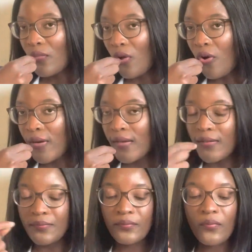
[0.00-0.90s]
oral
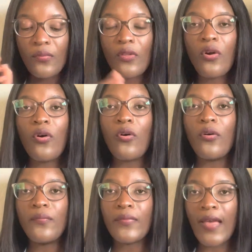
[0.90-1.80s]

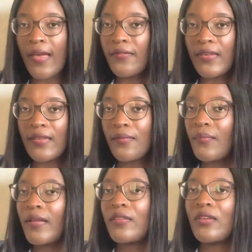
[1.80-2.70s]
or IV,
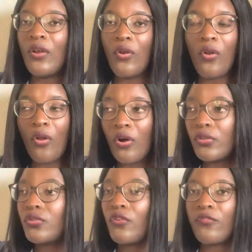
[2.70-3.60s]
but a
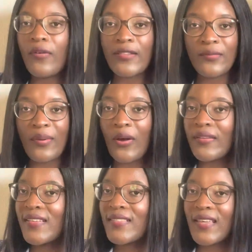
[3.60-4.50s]
lot of
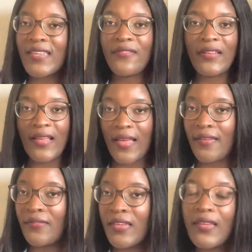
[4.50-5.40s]
antibiotics are given
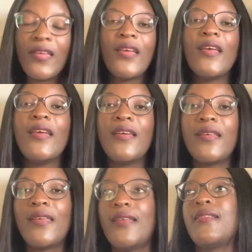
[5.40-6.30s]
IV.
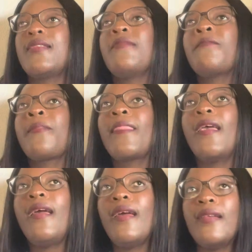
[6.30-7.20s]
Yes.
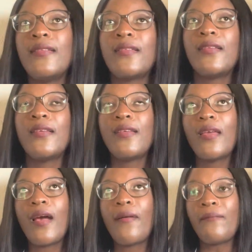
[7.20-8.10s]
And
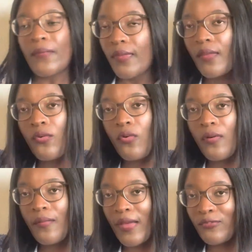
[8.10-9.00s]
yeah, oh,
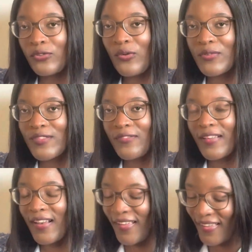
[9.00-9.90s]
my phone almost
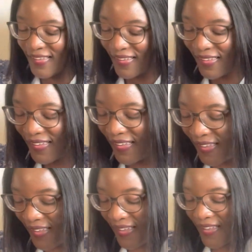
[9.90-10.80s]
fell.
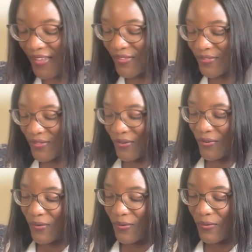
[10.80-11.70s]

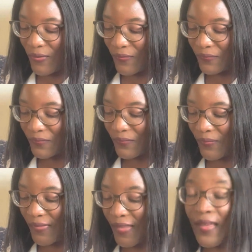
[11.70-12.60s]
So
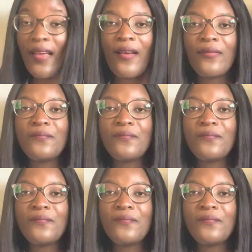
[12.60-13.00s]
yeah,